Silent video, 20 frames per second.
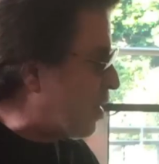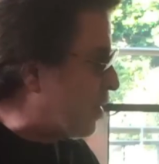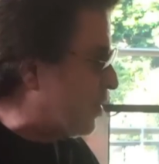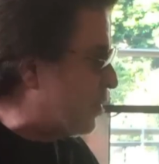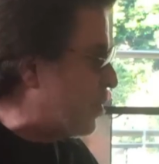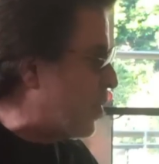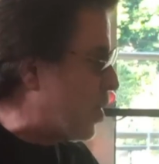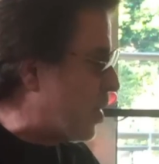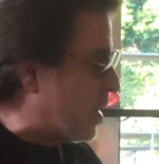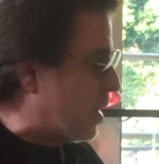
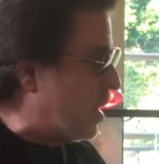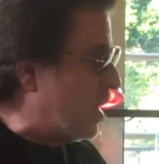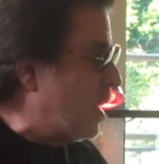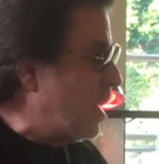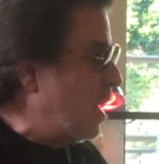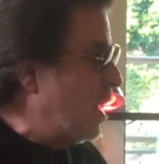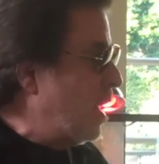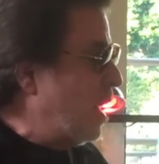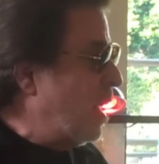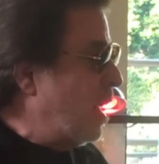Born,
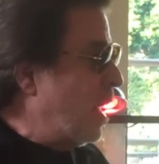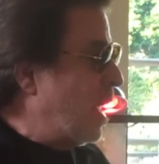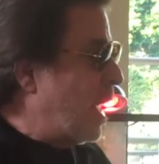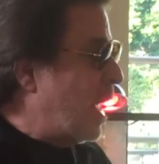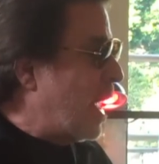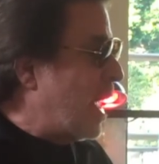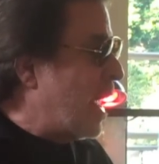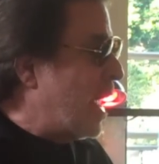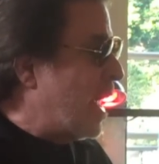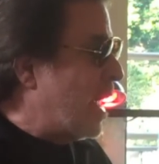
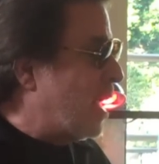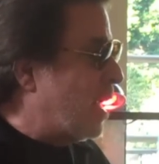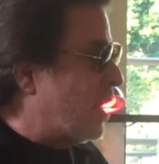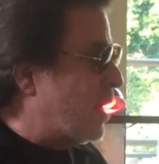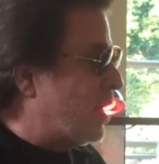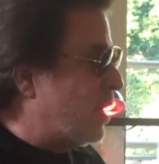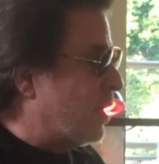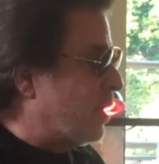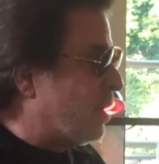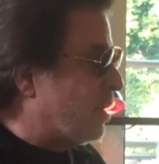
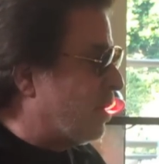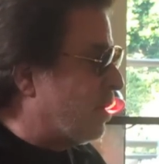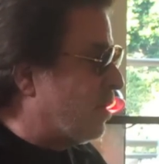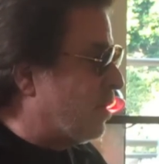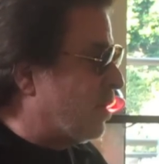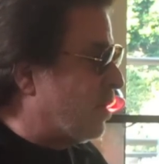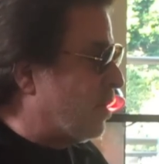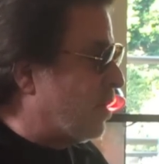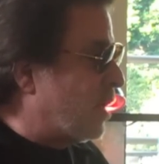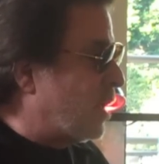and
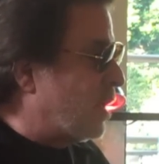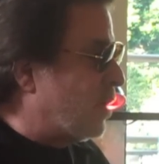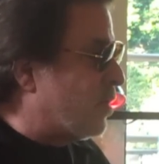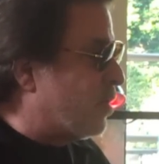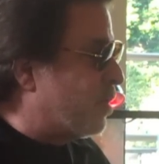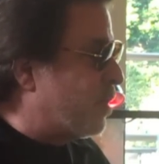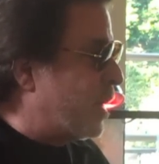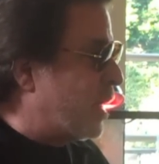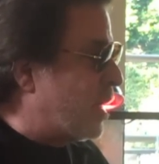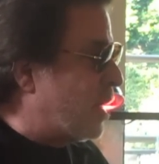it's
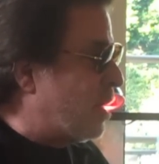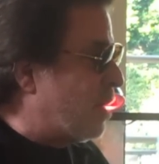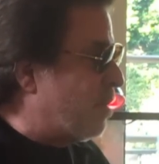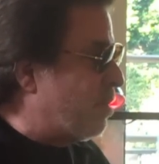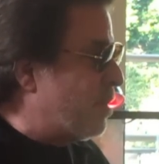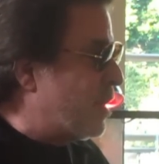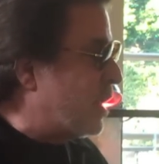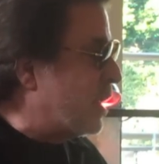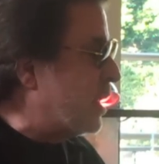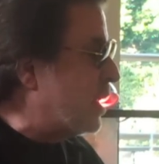been a
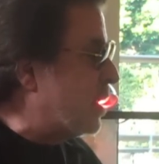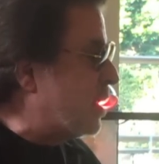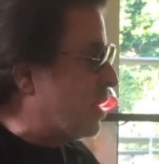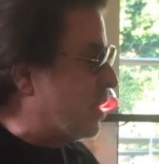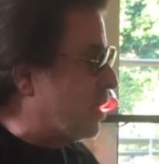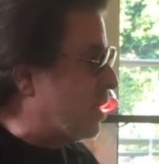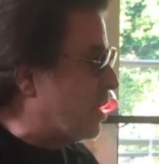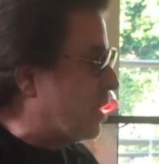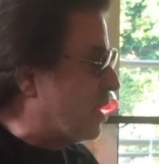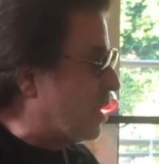million,
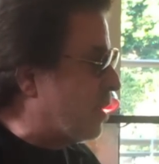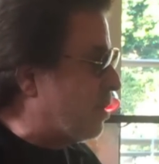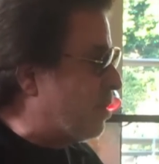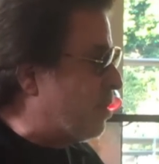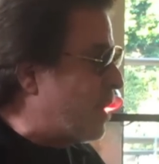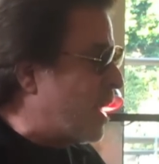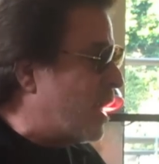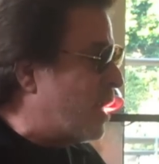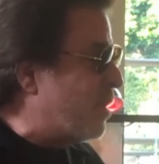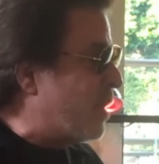
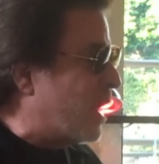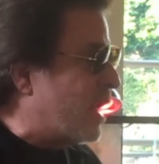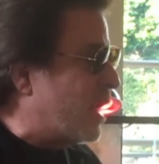many, many